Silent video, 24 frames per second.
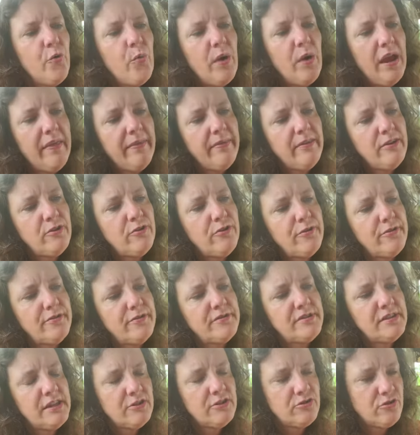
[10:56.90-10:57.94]
When the
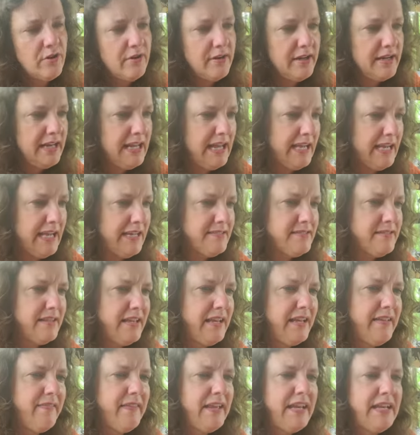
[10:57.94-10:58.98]
girls had gone,
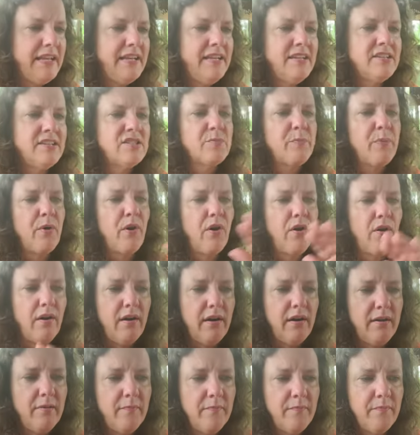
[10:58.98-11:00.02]
Aslan laid his
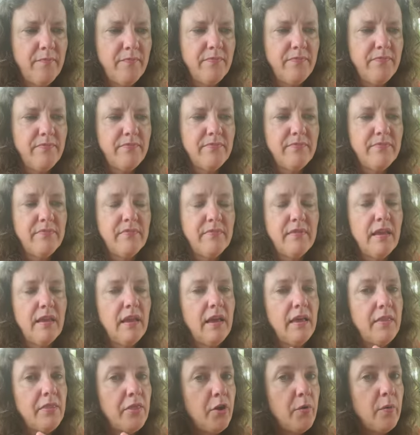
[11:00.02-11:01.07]
paw,
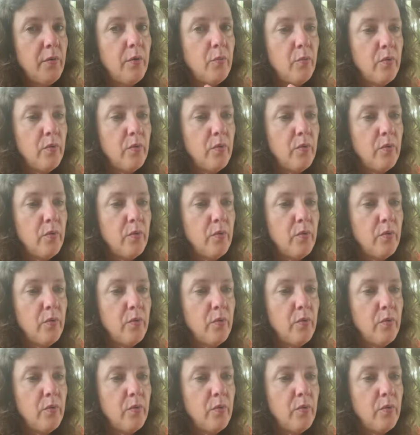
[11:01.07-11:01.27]
and though